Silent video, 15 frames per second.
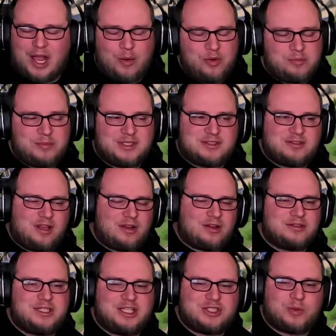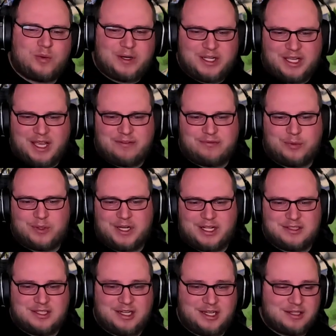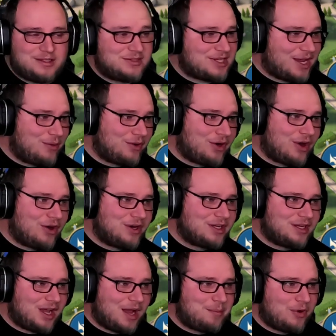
I wouldn't be stuck on day 20 at 419, because I'm